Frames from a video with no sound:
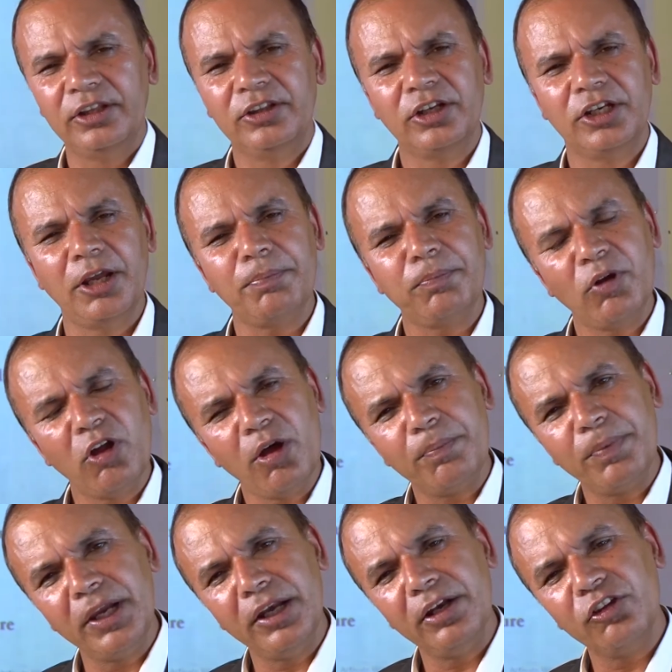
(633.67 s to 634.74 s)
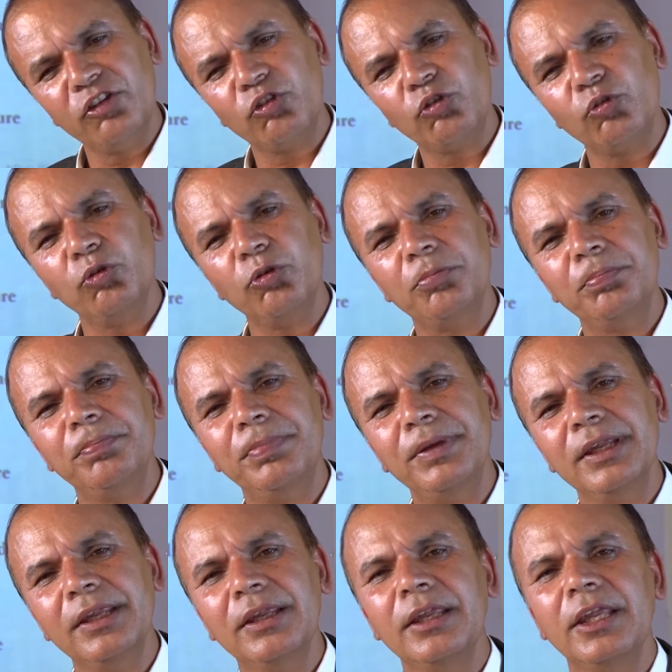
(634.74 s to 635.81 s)
the development should
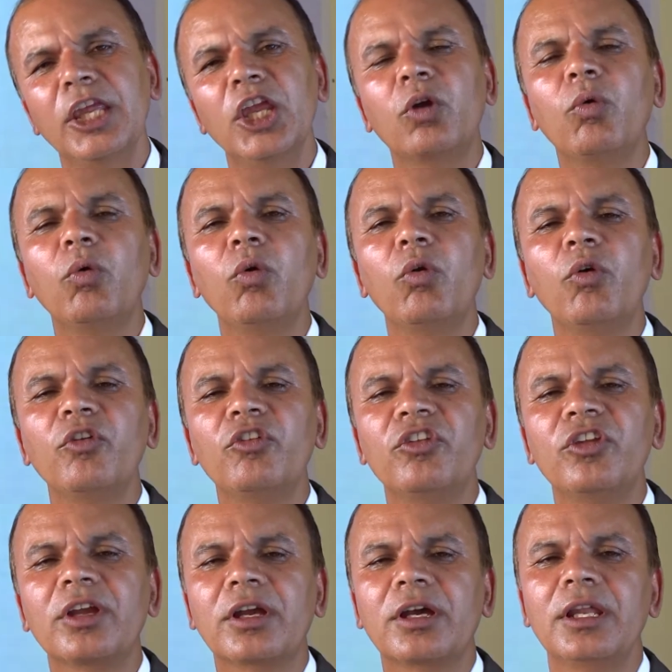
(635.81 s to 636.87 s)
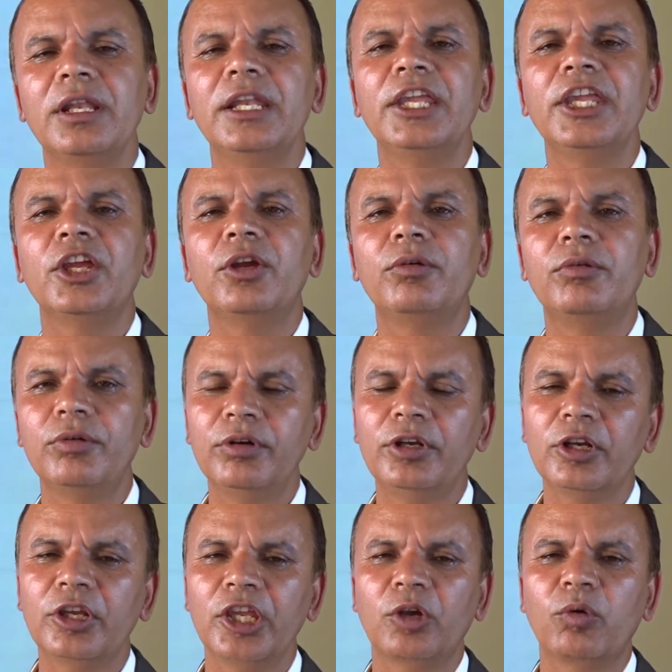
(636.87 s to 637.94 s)
be ecologically good,
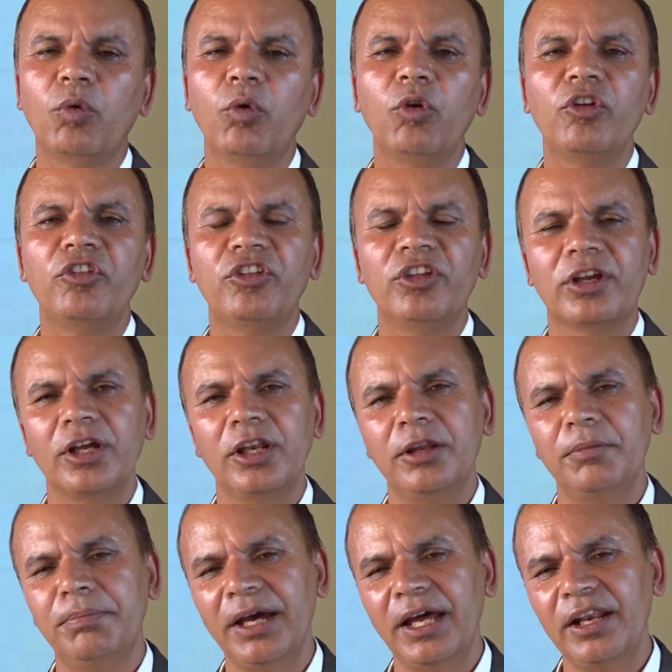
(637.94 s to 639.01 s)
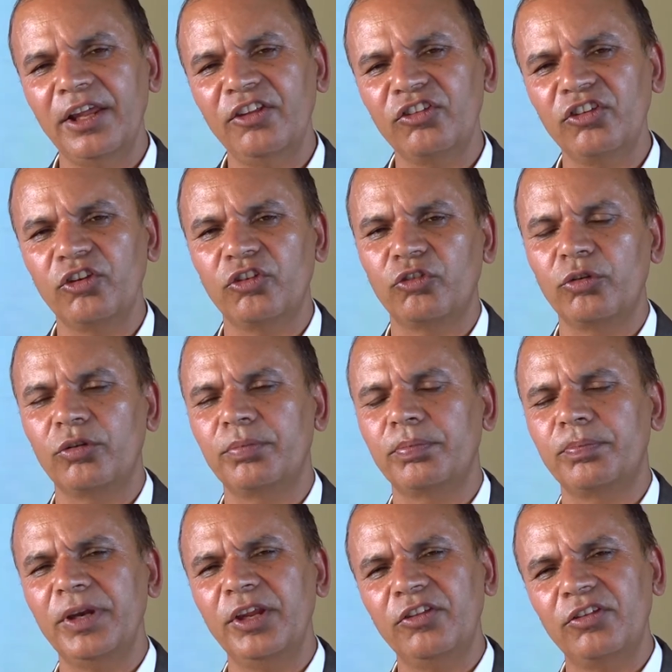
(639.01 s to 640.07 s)
ecologically balanced. It should
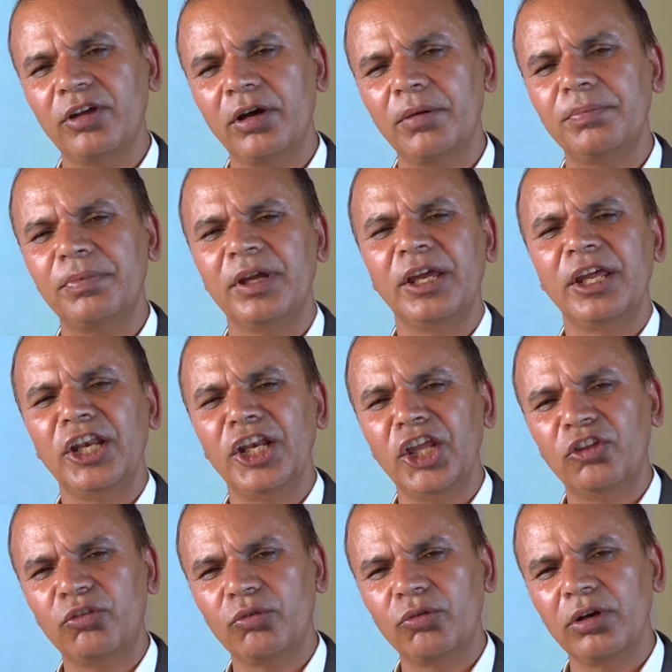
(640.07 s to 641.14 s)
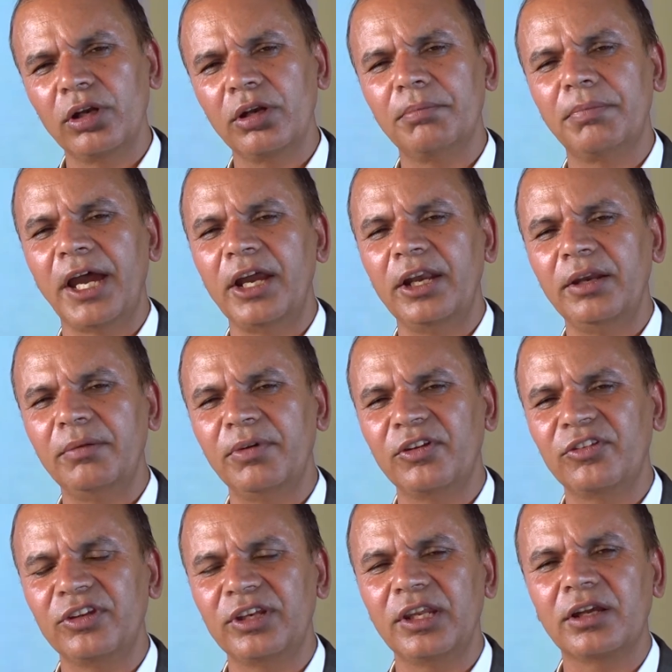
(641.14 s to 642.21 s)
preserve natural
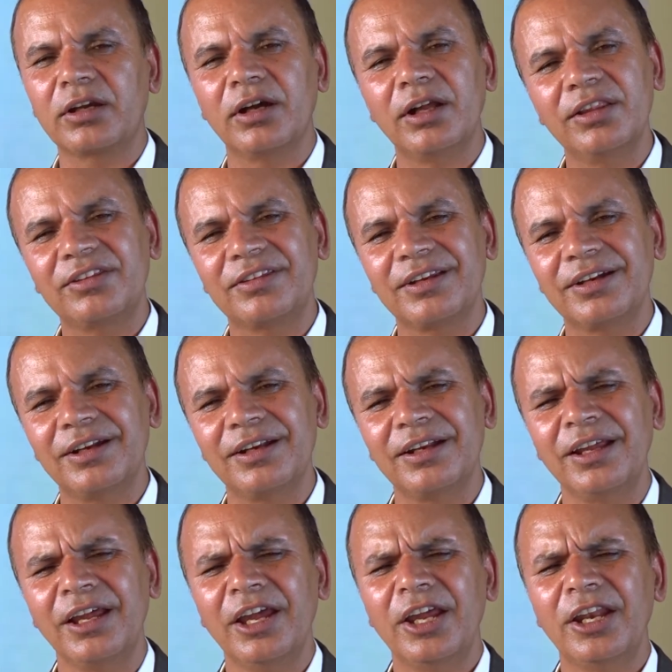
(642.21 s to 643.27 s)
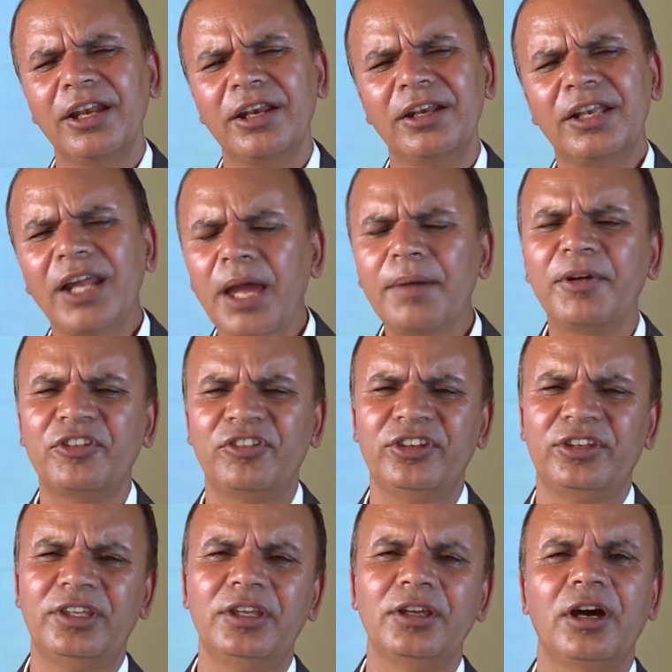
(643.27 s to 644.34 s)
biodiversity, cultural
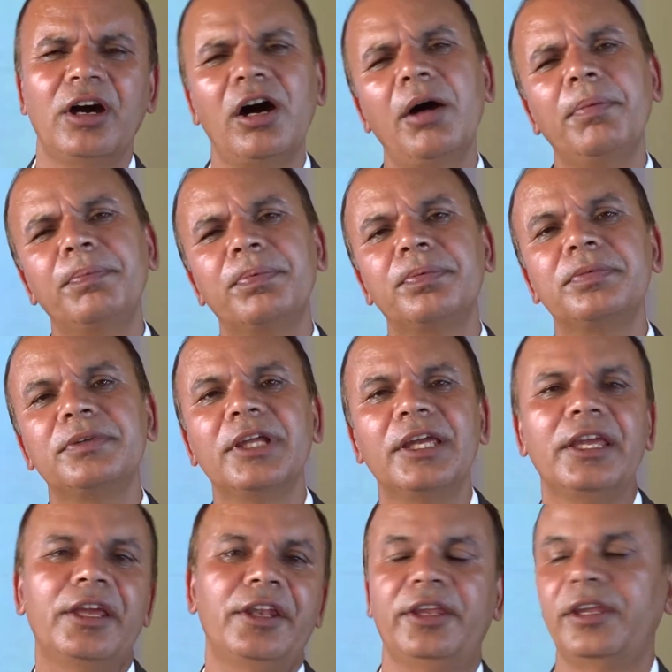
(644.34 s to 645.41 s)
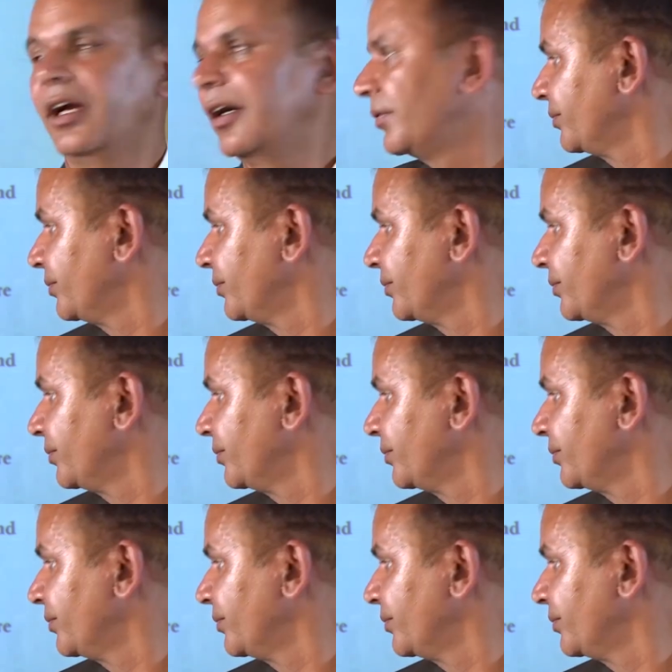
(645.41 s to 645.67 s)
diversity of the area.